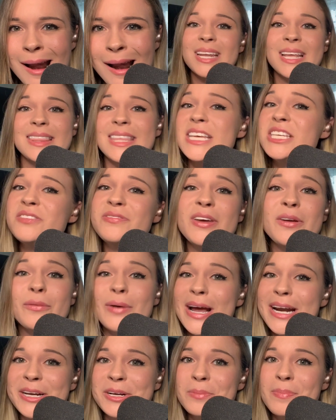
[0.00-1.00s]
These fit
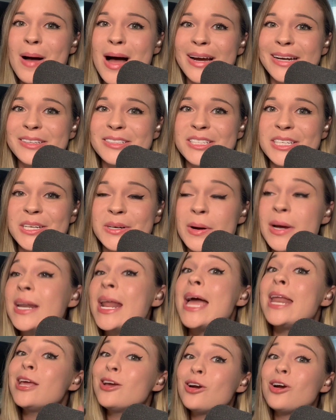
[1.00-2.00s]
right in your pocket too, and
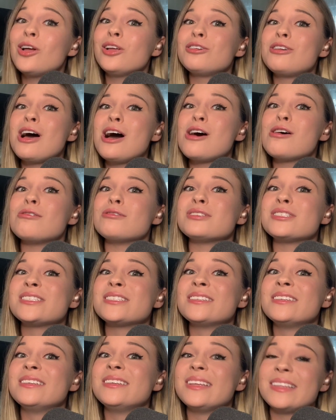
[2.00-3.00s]
any girl knows
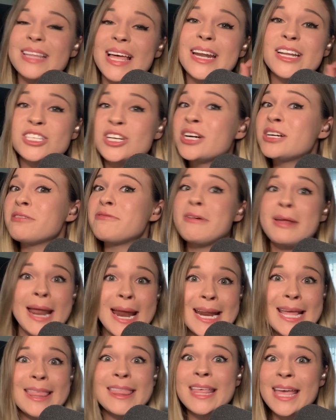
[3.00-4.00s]
that it's hard to fit
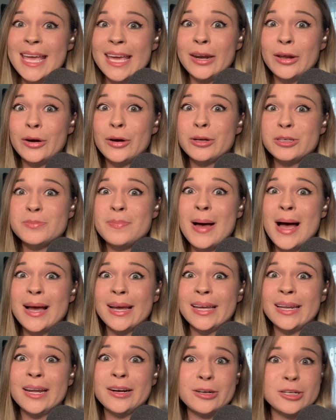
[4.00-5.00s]
anything in a girl's
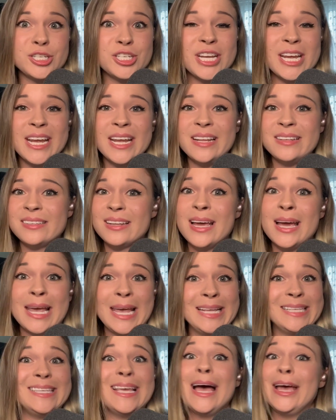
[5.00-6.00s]
pocket under jeans,
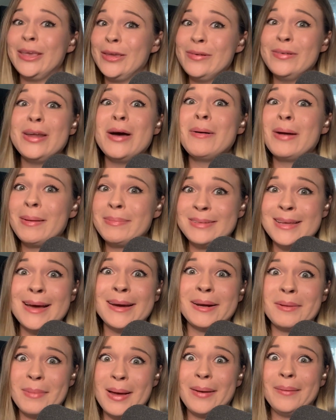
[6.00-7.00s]
leggings, yeah, you know what I'm
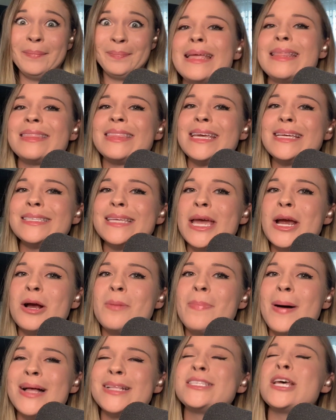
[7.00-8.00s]
talking about. These
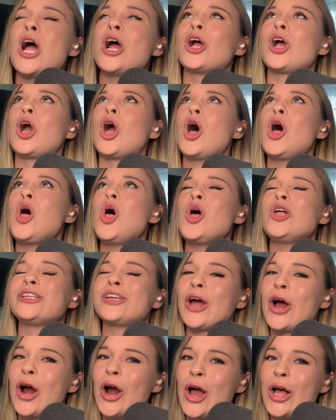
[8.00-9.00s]
earbuds are gold,
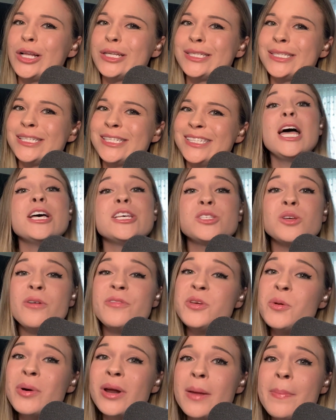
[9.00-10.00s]
girls! So if
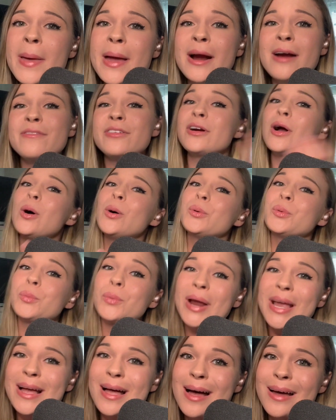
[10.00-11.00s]
you want a pair of your own
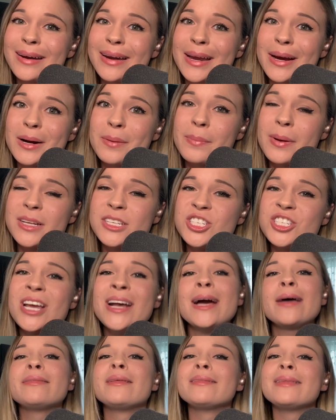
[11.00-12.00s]
Raycon earbuds,
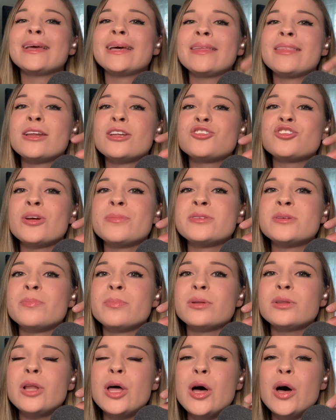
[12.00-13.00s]
check out the link in the description
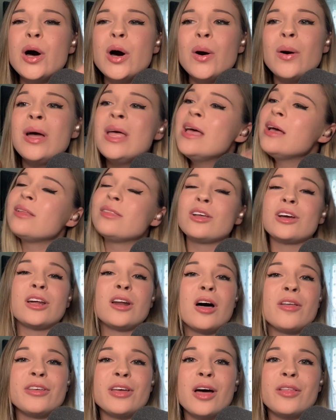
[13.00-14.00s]
below, look at
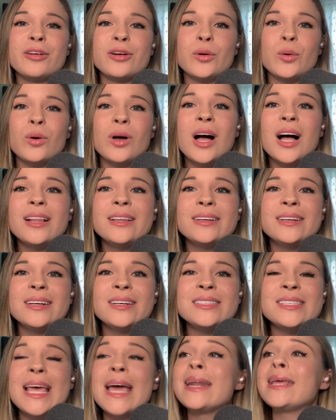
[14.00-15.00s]
all the other cool
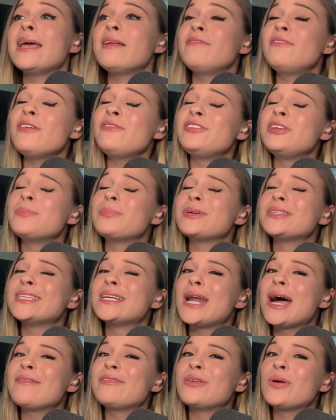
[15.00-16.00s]
colors, and get
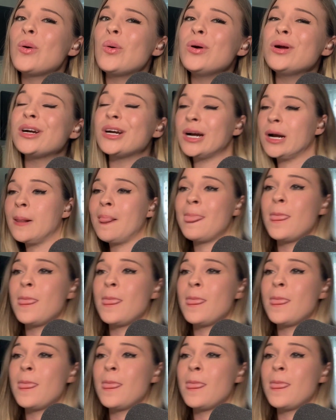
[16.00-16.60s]
15% off your order.